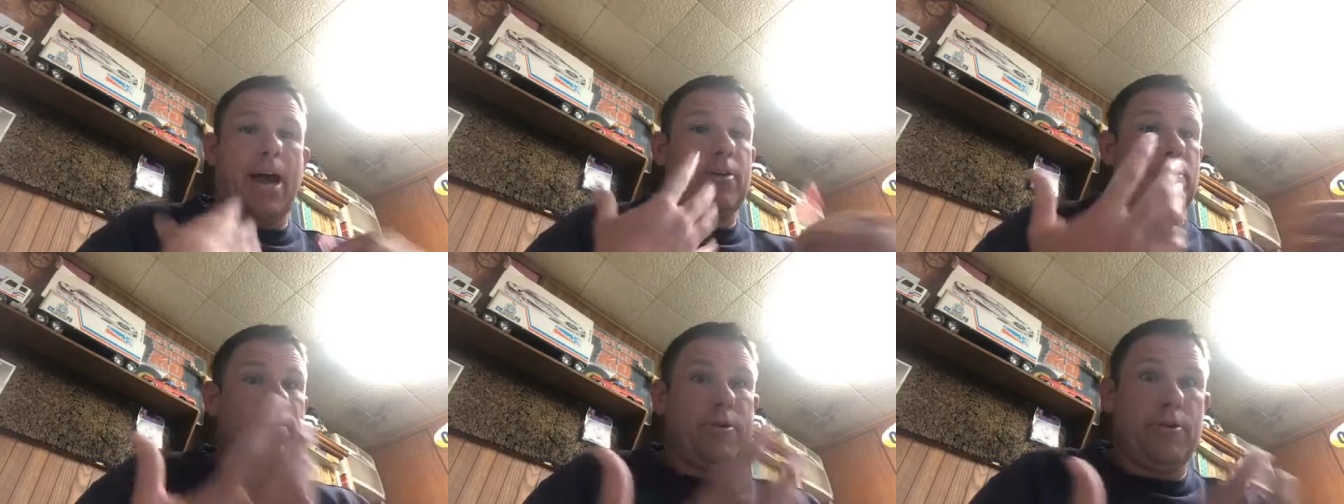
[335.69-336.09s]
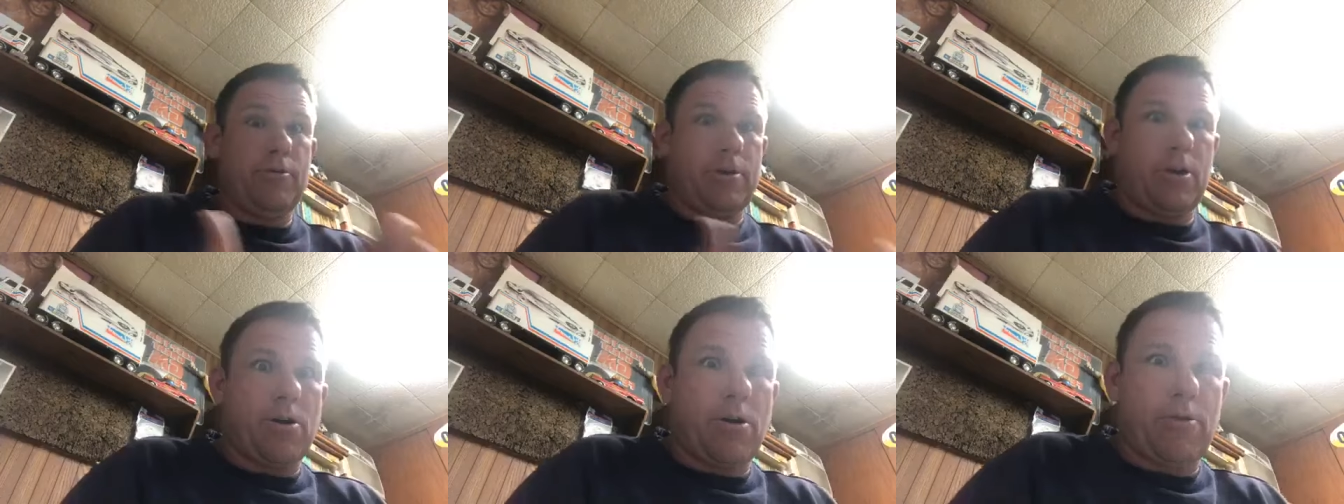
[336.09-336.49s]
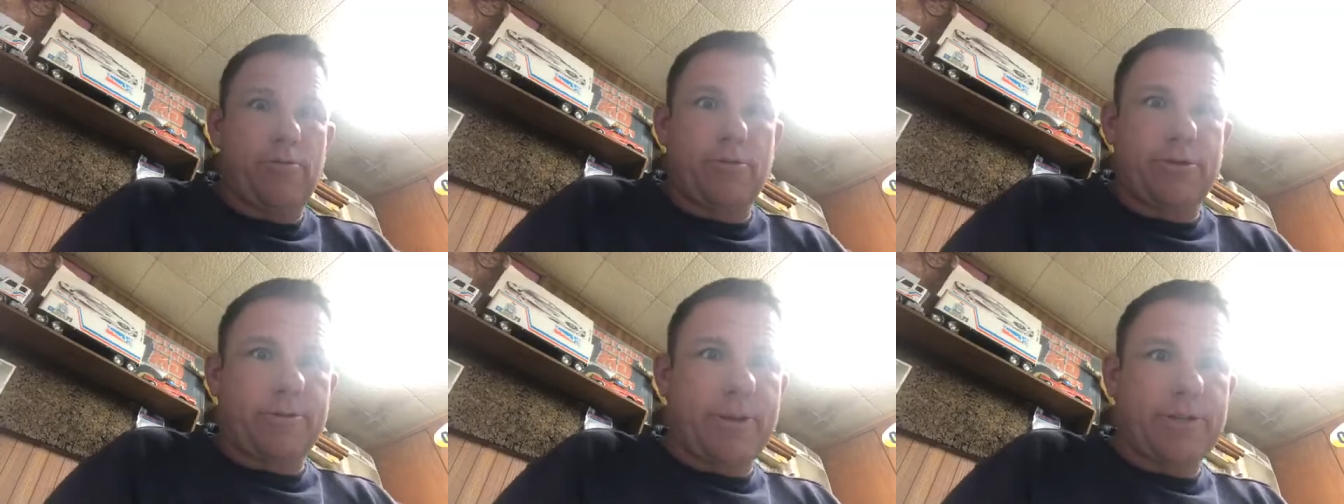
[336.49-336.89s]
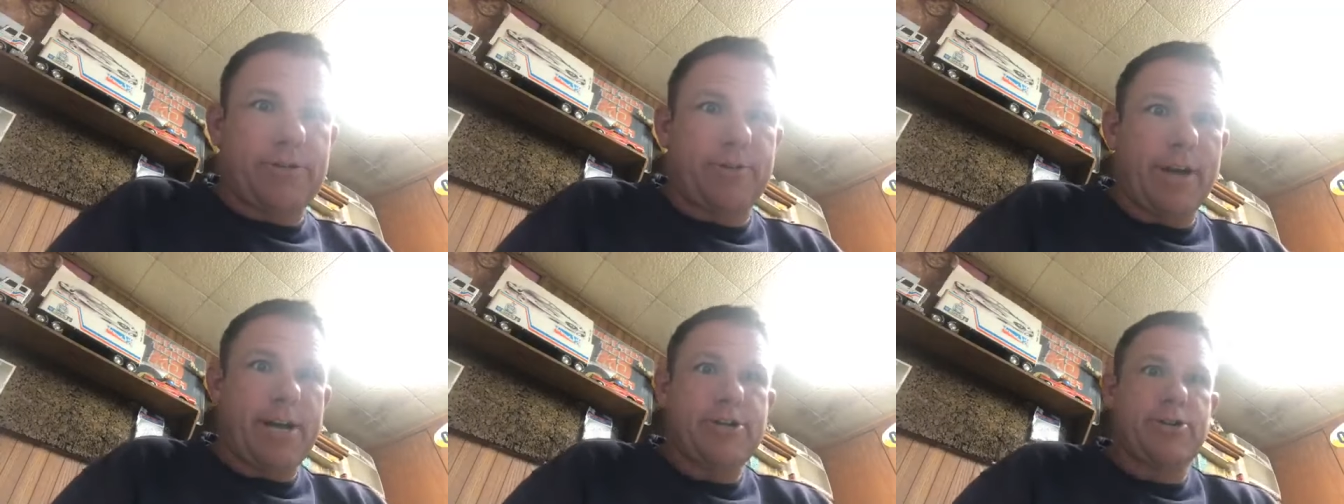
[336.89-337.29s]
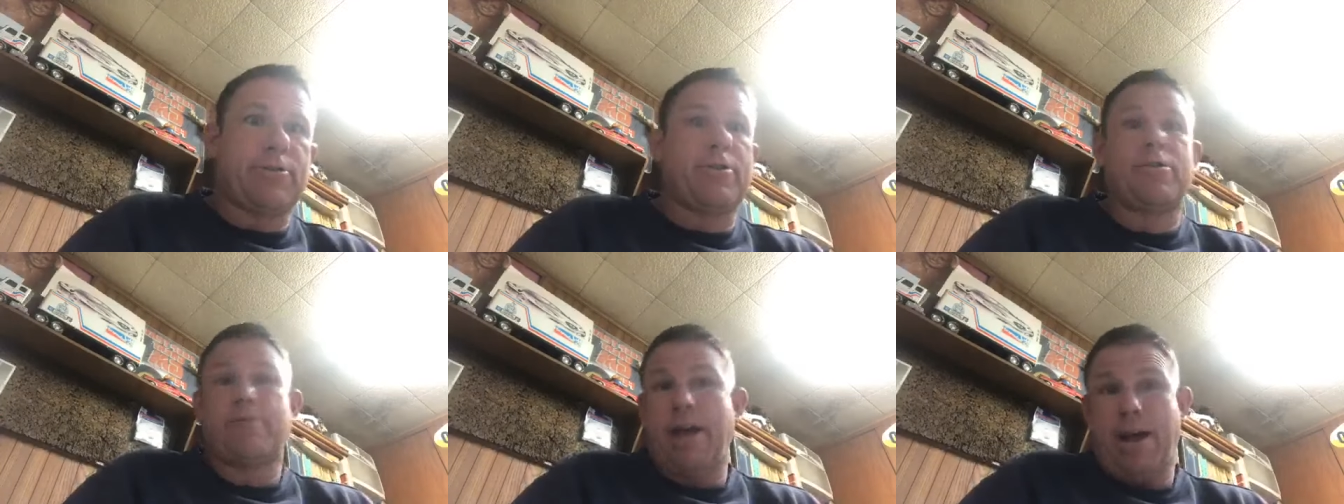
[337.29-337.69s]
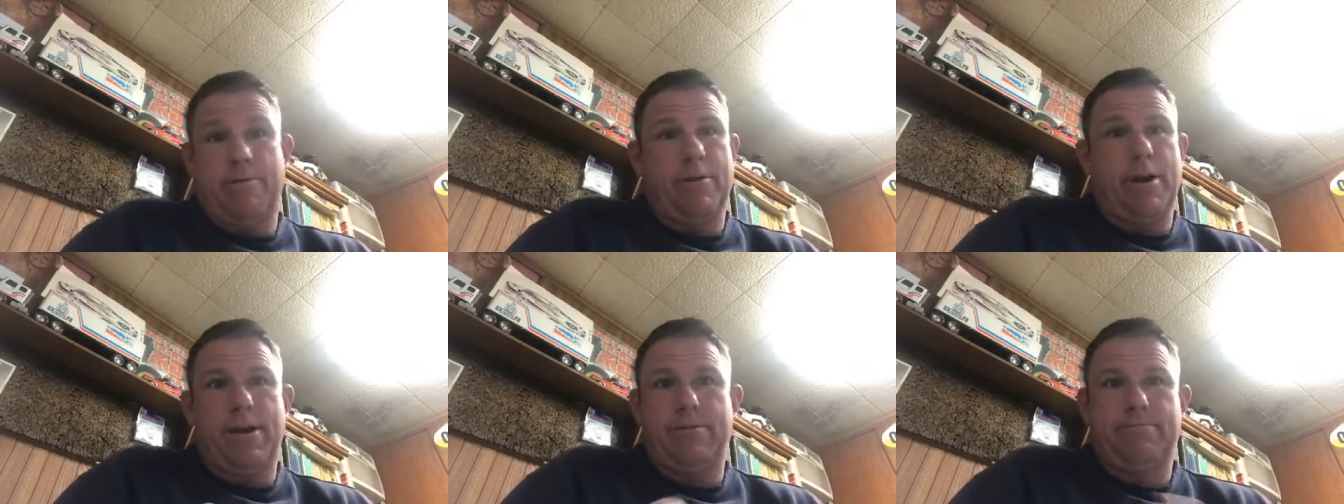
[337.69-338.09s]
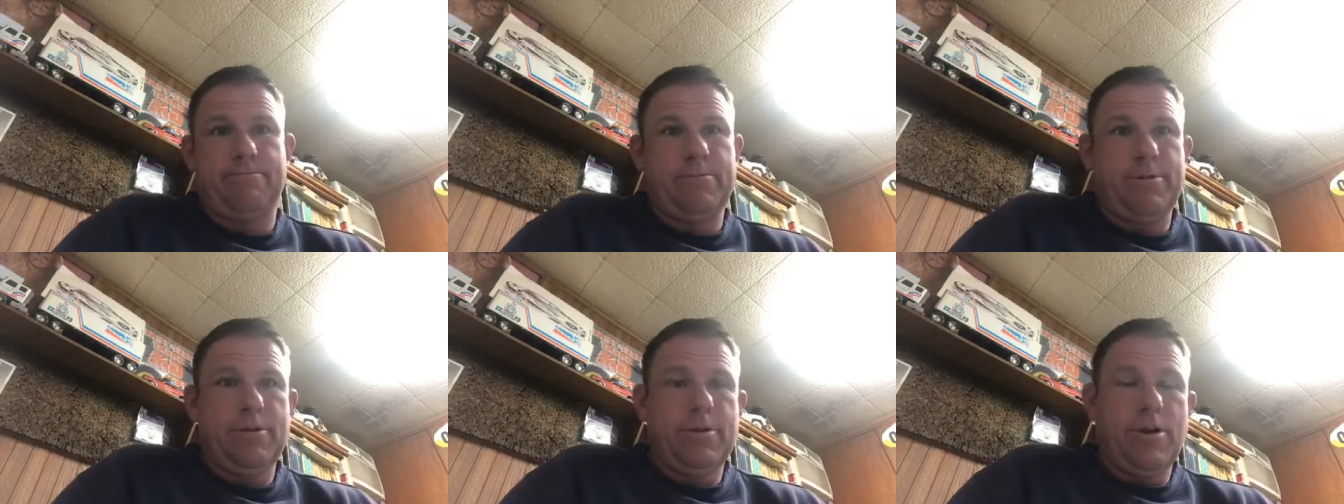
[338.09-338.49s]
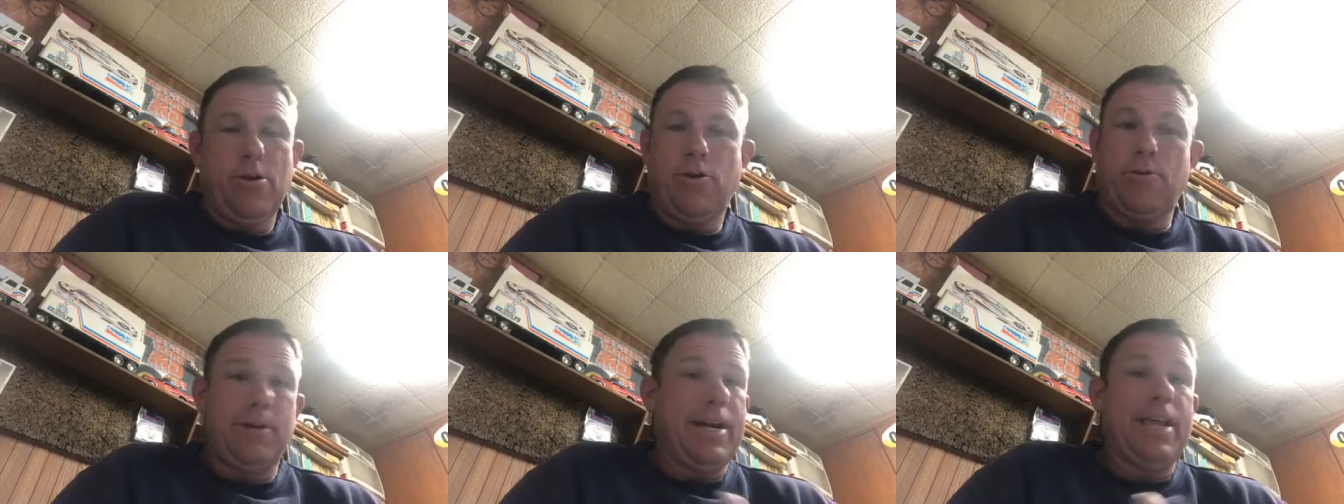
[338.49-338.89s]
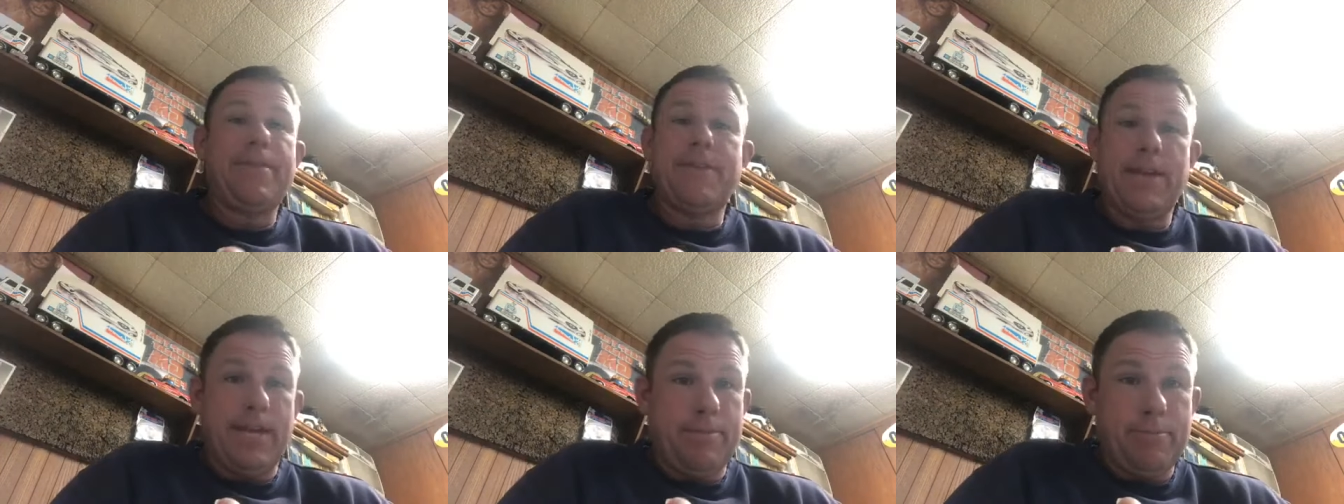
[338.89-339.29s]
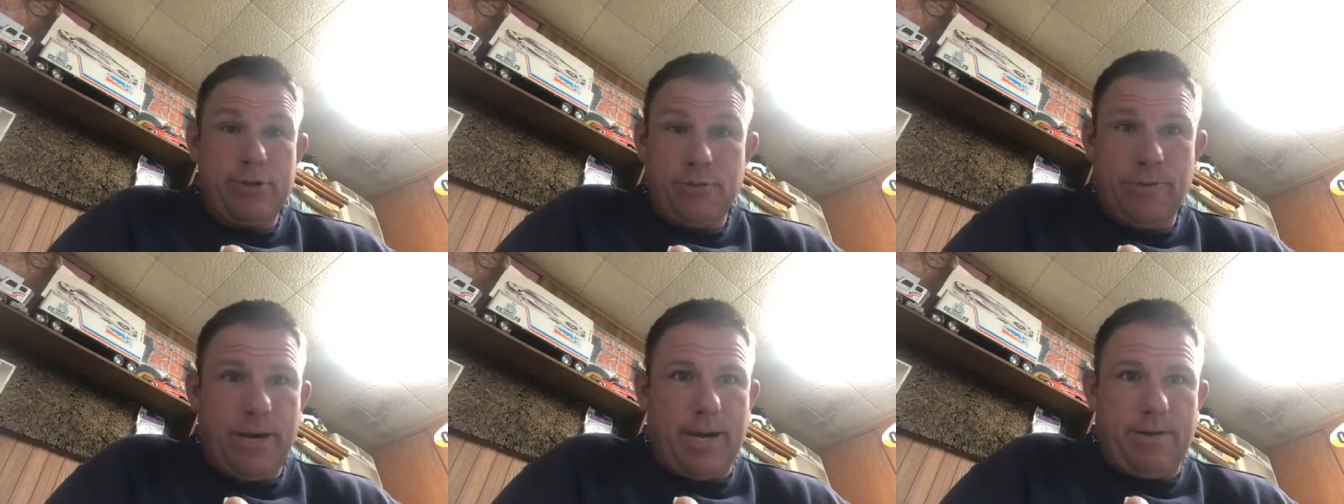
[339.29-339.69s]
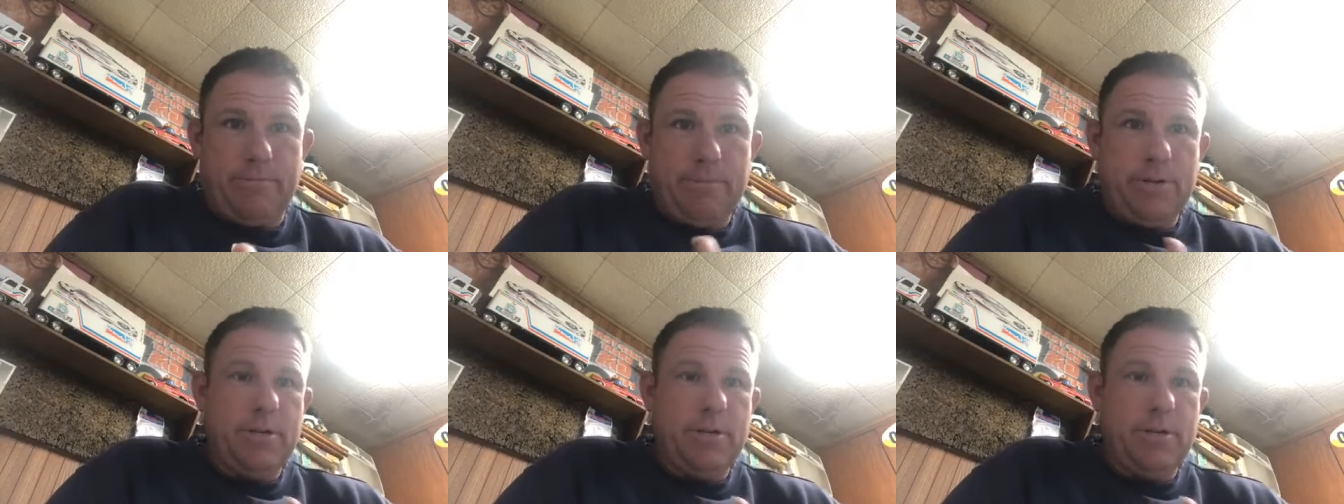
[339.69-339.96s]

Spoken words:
I don't know if you're doing a concours restoration or a rat rod or anything in between.